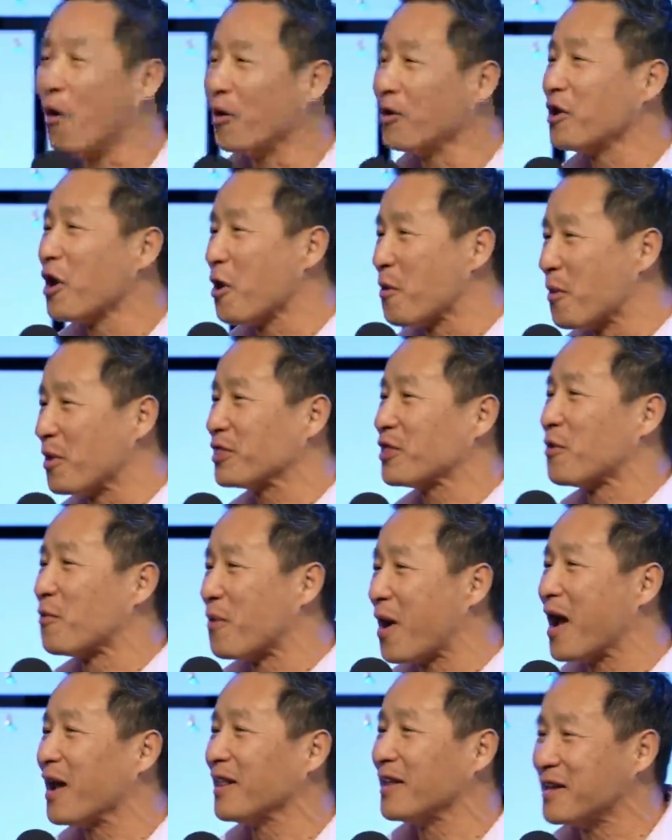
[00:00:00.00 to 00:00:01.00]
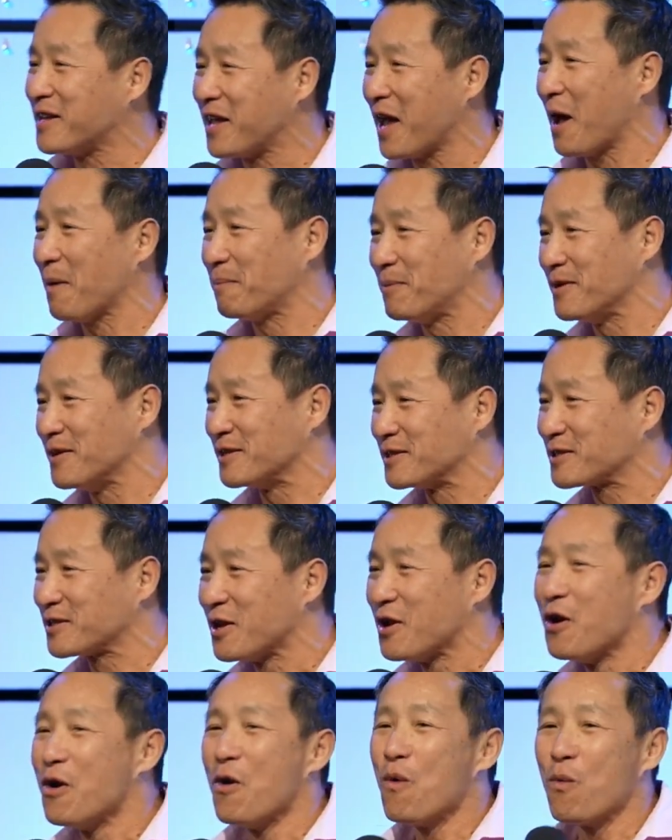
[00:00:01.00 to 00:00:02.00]
know what the rally cap is.
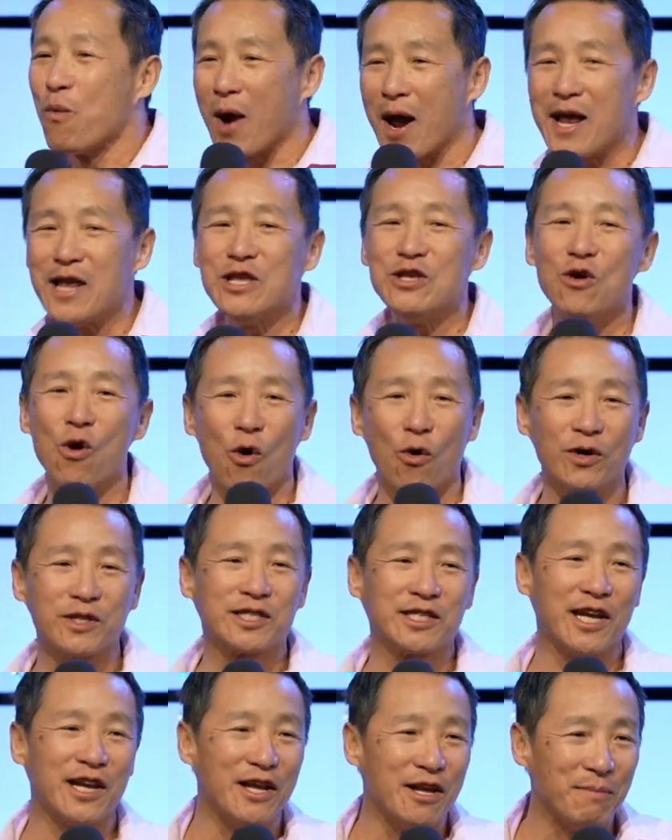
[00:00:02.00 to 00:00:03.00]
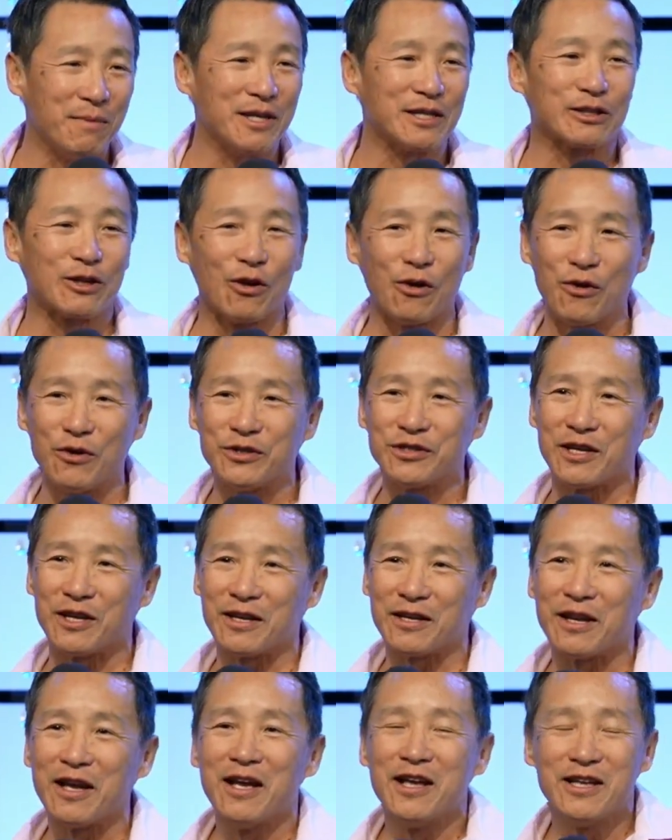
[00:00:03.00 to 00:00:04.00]
When your team is
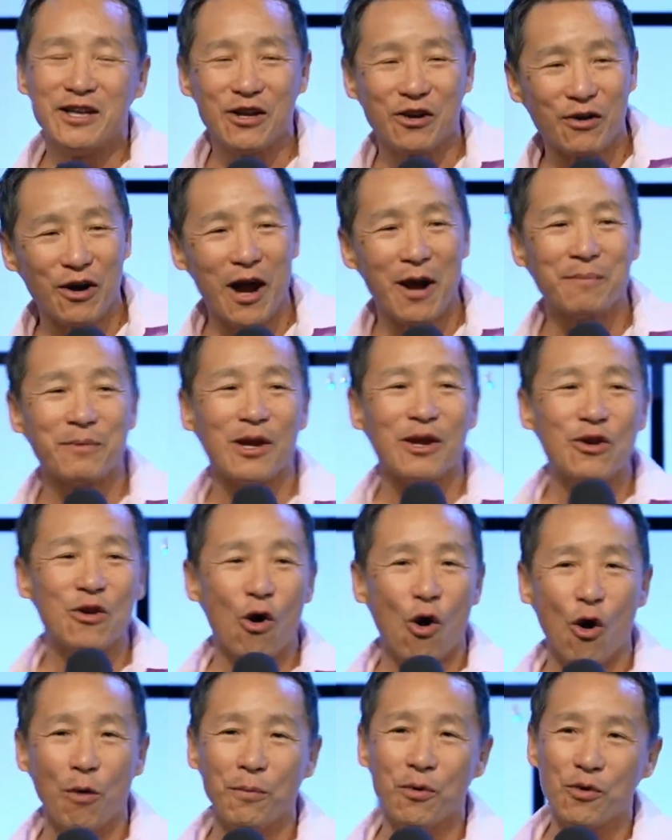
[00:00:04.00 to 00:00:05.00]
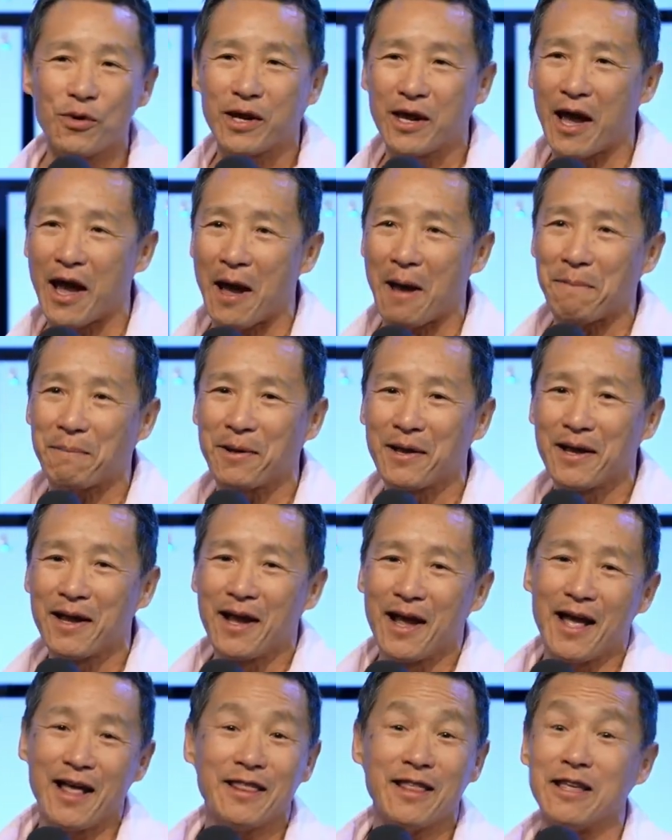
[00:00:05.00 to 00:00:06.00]
losing, you grab your normal cap
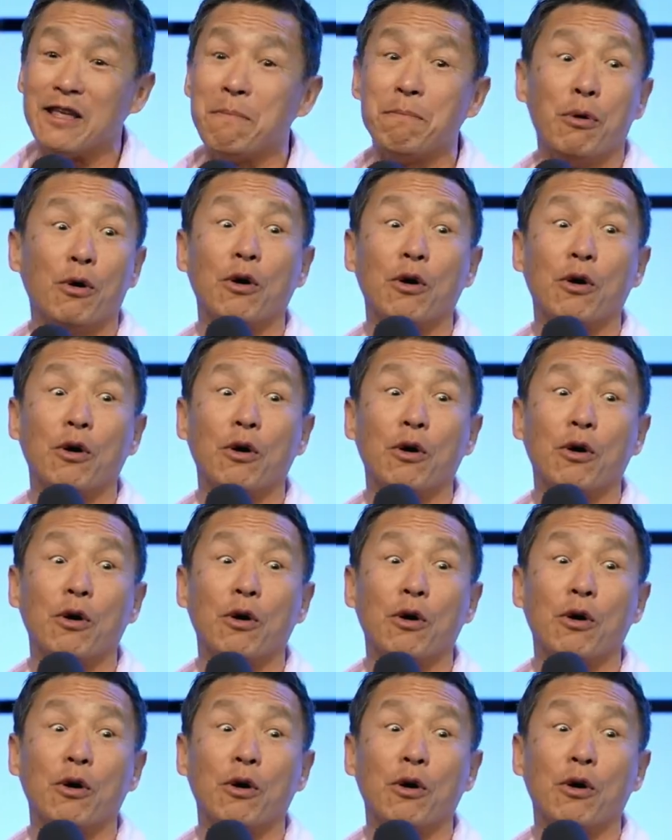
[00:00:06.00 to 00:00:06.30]
and then you put